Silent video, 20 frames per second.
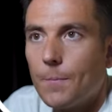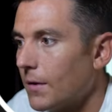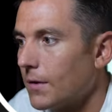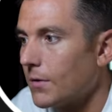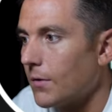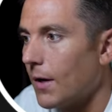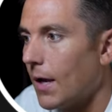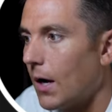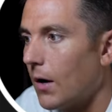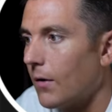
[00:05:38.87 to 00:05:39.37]

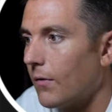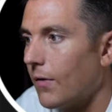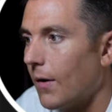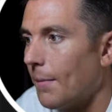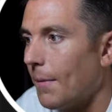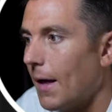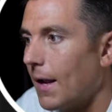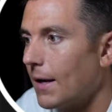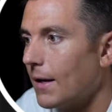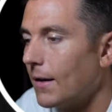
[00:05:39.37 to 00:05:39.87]
So now if
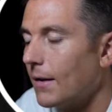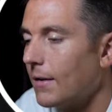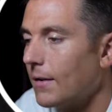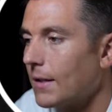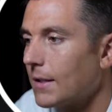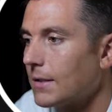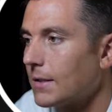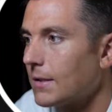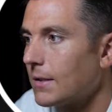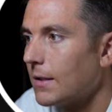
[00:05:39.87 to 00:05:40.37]
I'm editing
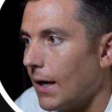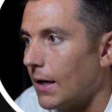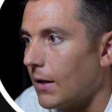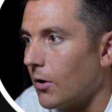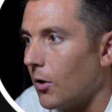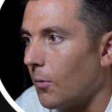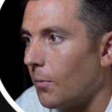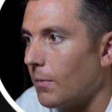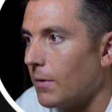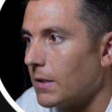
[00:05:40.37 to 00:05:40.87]
this, I can
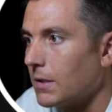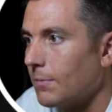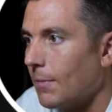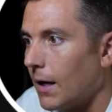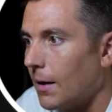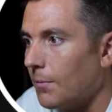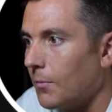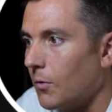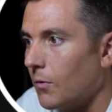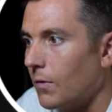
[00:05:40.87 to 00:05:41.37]
open this, I
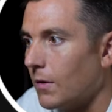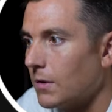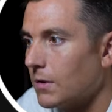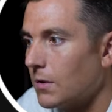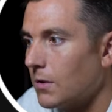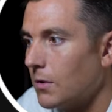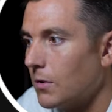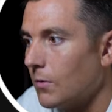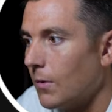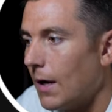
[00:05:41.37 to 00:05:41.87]
can move this
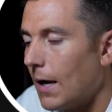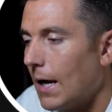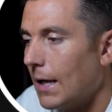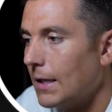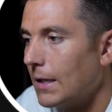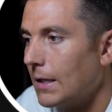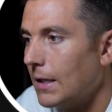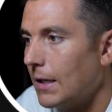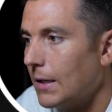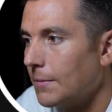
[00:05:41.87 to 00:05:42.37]
to
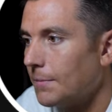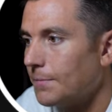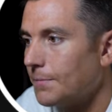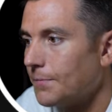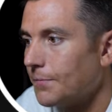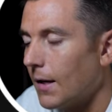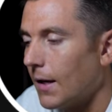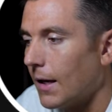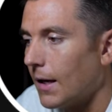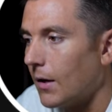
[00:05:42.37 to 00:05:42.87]
editing
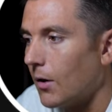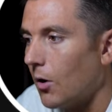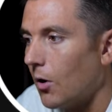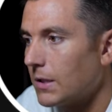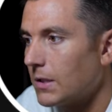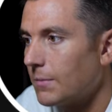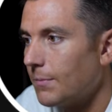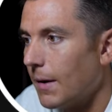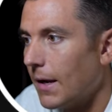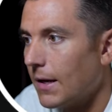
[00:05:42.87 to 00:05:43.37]
and I can
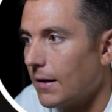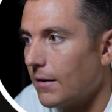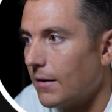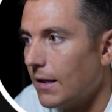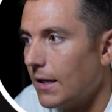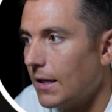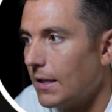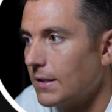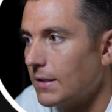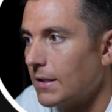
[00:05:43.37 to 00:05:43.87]
expand
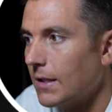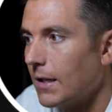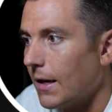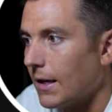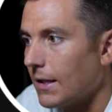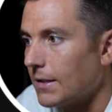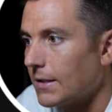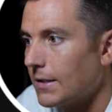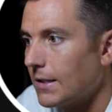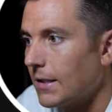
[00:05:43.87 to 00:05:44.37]
these. I
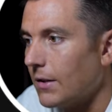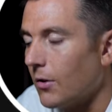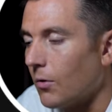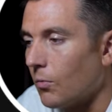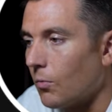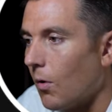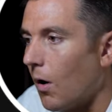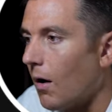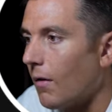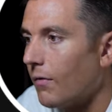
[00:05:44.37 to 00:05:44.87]
can see the
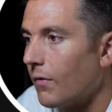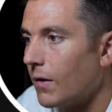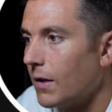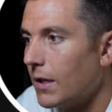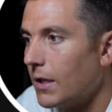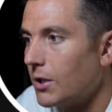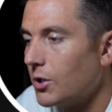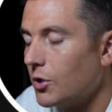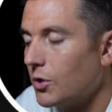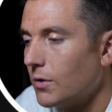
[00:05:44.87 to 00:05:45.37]
raw
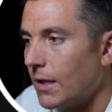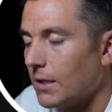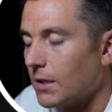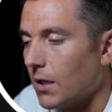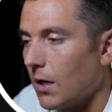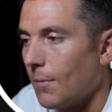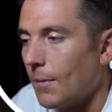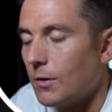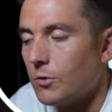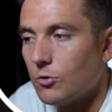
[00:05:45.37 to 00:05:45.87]
footage that's
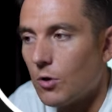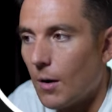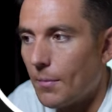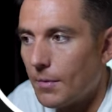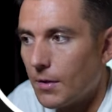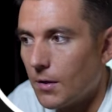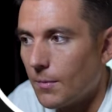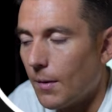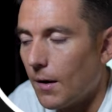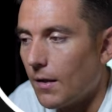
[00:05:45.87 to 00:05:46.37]
going to be dropped
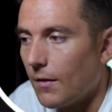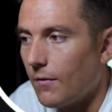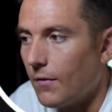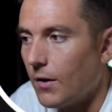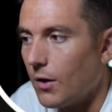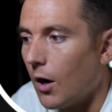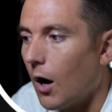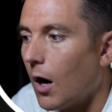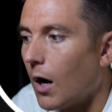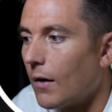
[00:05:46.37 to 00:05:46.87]
here by the
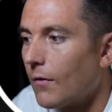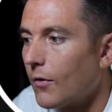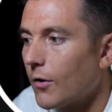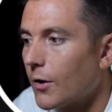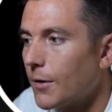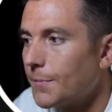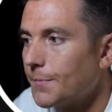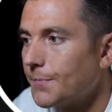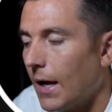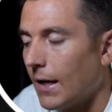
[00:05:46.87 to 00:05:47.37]

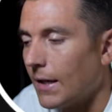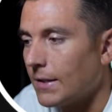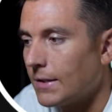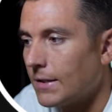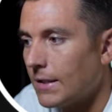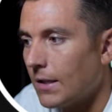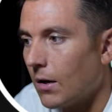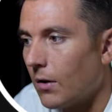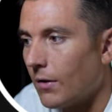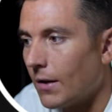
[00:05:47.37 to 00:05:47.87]
videographer. I can
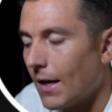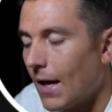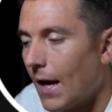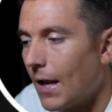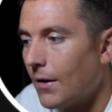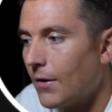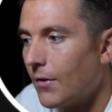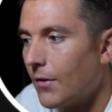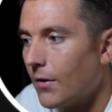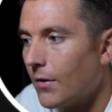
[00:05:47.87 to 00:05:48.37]
see all the
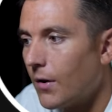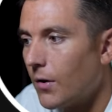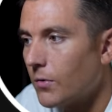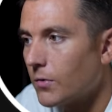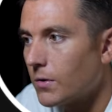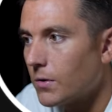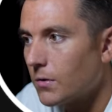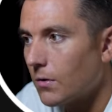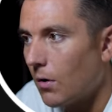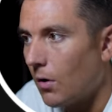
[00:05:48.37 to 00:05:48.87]
editor
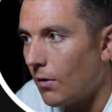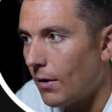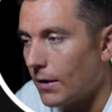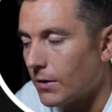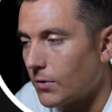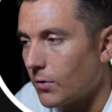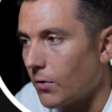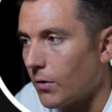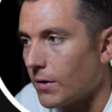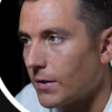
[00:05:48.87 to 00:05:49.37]
notes, all that
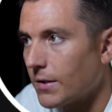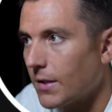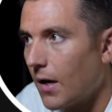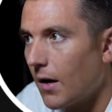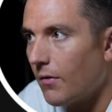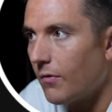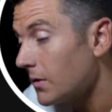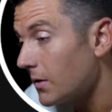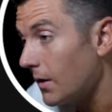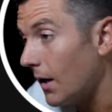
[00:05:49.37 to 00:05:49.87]
sort of
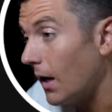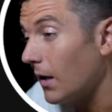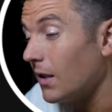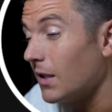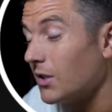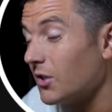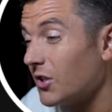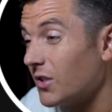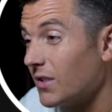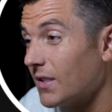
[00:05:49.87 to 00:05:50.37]
stuff. So now
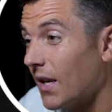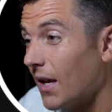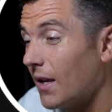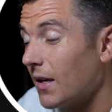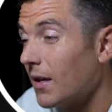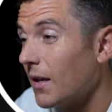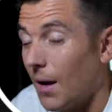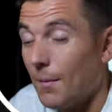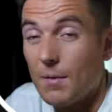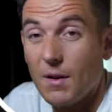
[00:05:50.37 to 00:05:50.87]
let's just
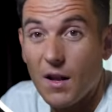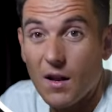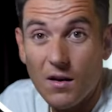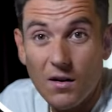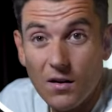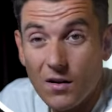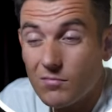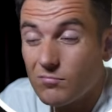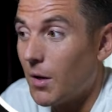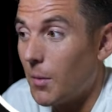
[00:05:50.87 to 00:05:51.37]
say I'm an
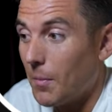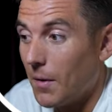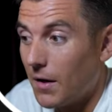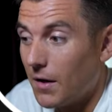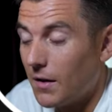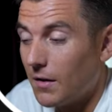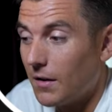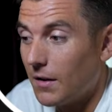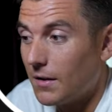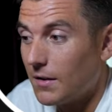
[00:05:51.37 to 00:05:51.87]
editor, I'm
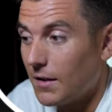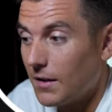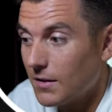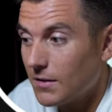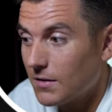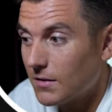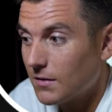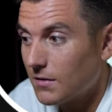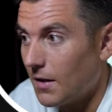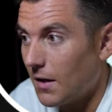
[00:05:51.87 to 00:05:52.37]
editing
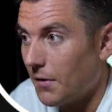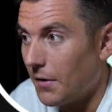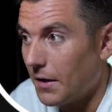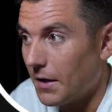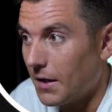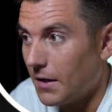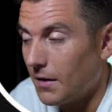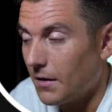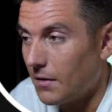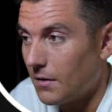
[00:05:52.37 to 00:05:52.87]
this. Now I
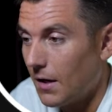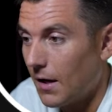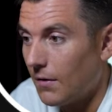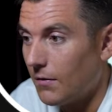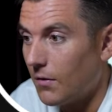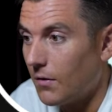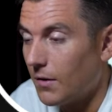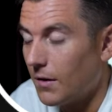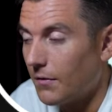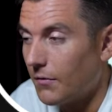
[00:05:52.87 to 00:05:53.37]
can have
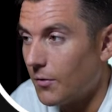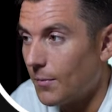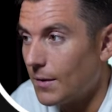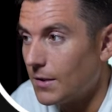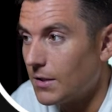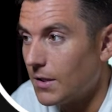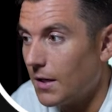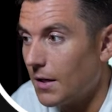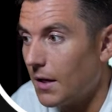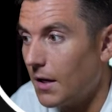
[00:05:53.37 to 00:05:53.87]
all the
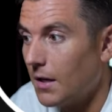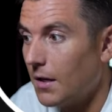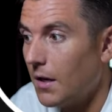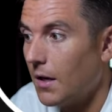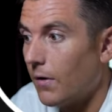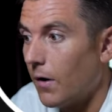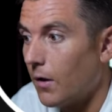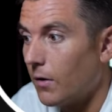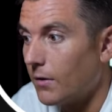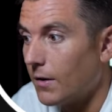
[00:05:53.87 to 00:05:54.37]
information I need,
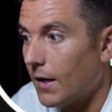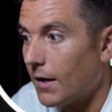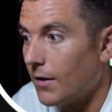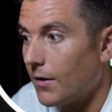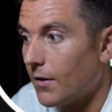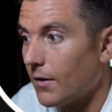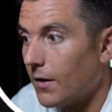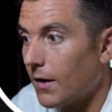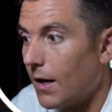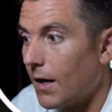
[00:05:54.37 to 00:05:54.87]
follow the
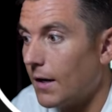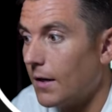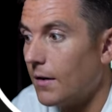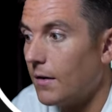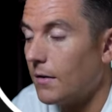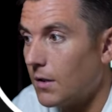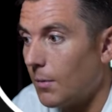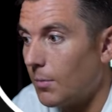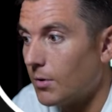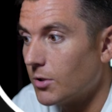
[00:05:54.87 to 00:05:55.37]
editor
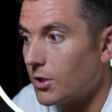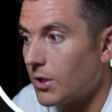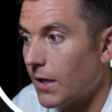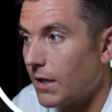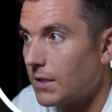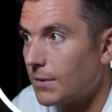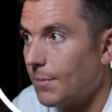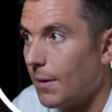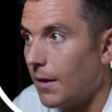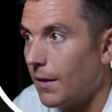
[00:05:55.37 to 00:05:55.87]
guide, double
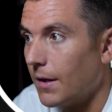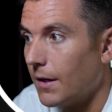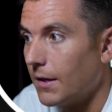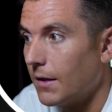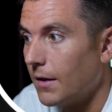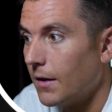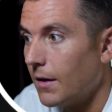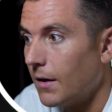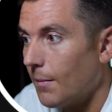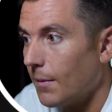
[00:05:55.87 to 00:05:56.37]
check
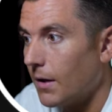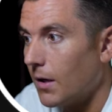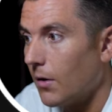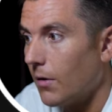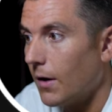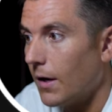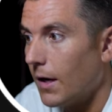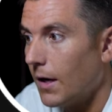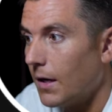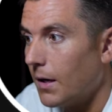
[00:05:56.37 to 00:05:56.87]
spelling. Let me go
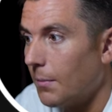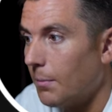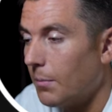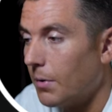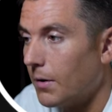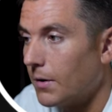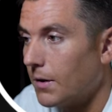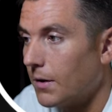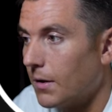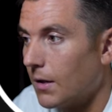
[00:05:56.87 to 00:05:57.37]
ahead and
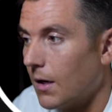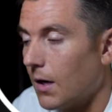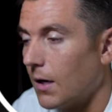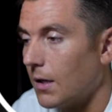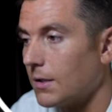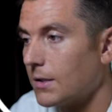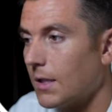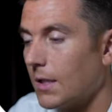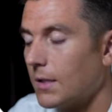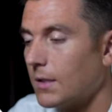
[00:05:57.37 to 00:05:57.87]
put the
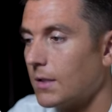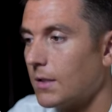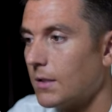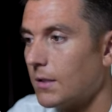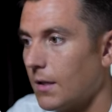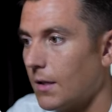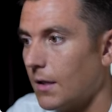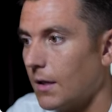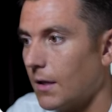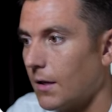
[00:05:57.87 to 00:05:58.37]
content
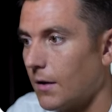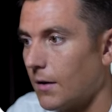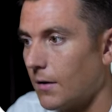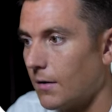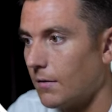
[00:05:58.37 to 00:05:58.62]
in here.